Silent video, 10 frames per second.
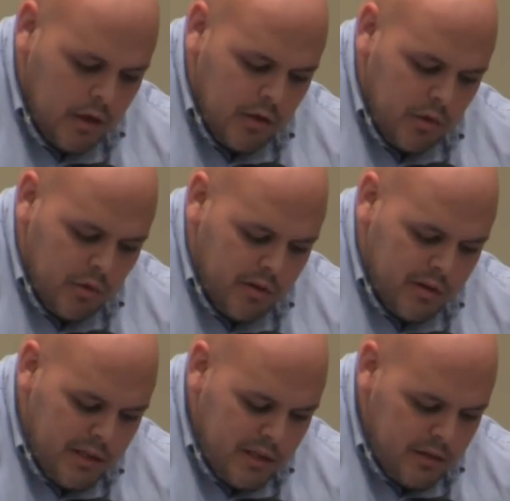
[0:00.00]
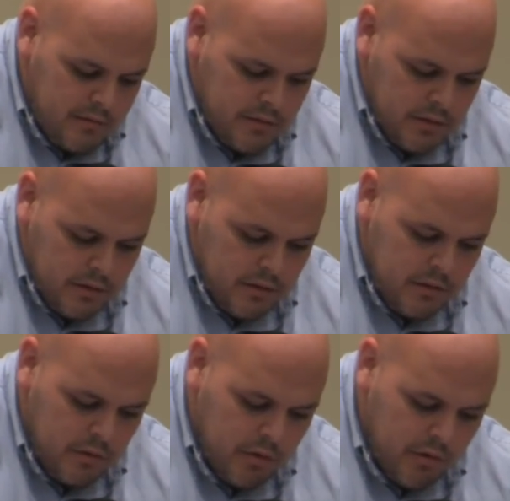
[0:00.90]
nor thieves,
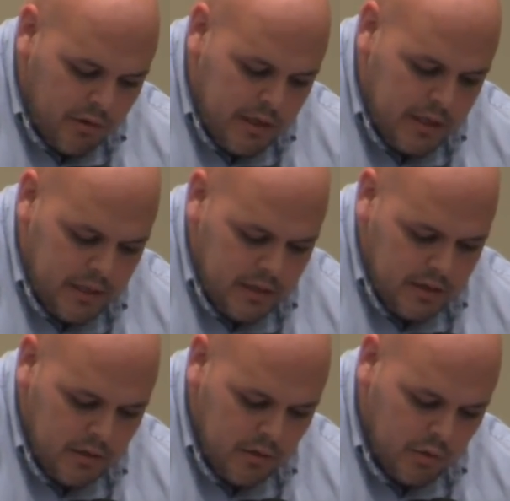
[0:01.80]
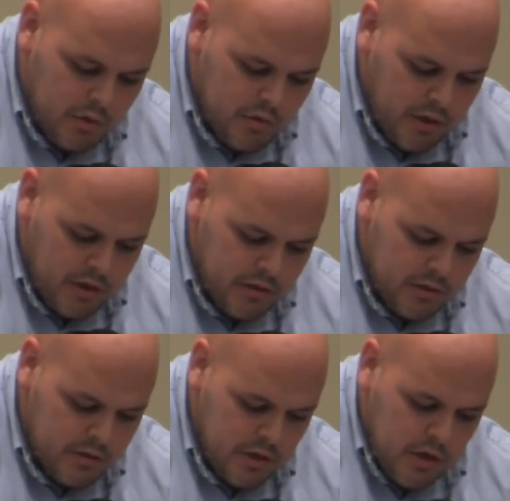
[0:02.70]
nor greedy, nor
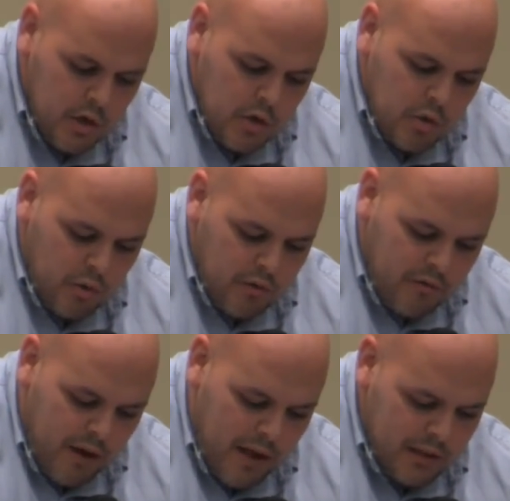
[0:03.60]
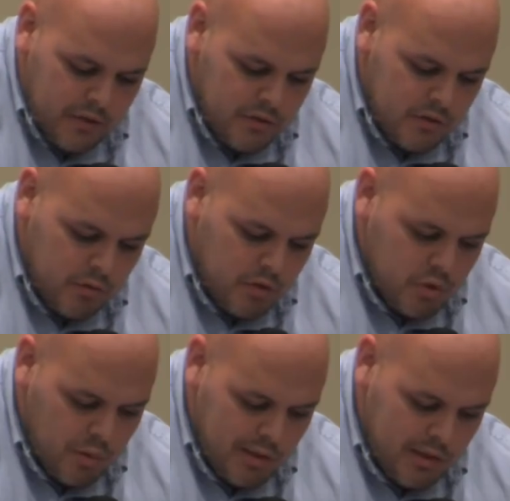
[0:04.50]
drunkards, nor revilers, nor
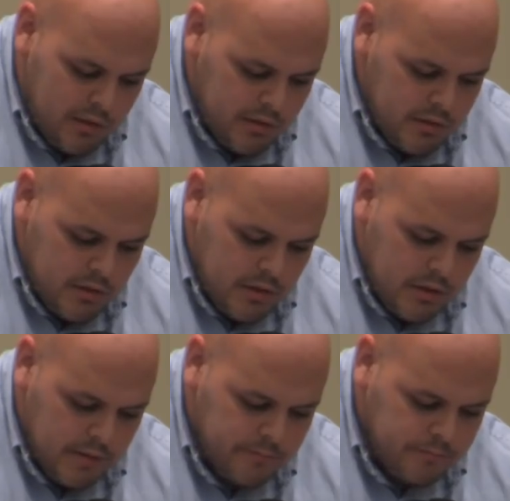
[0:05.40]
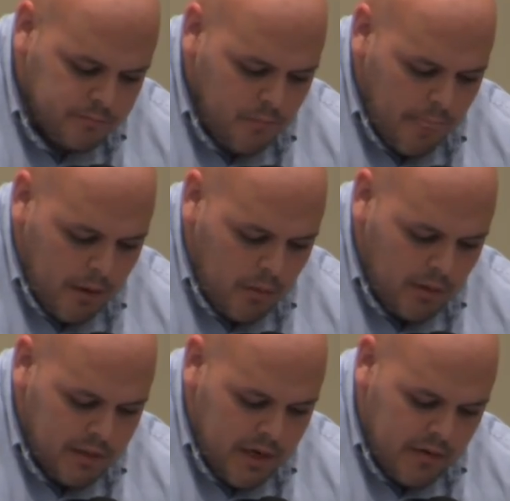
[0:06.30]
swindlers
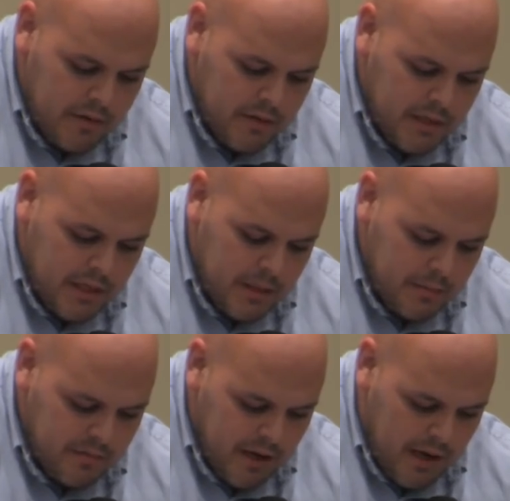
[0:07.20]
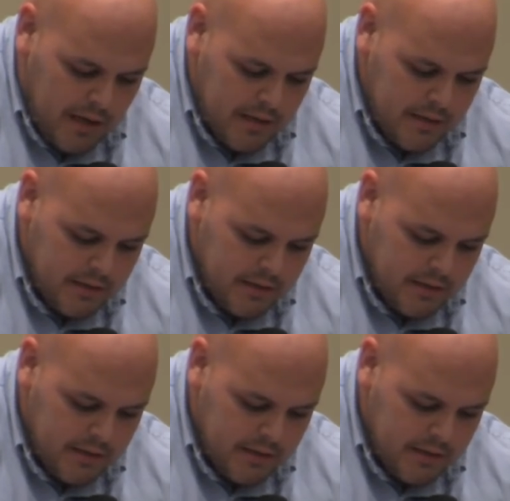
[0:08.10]
will inherit the kingdom of God.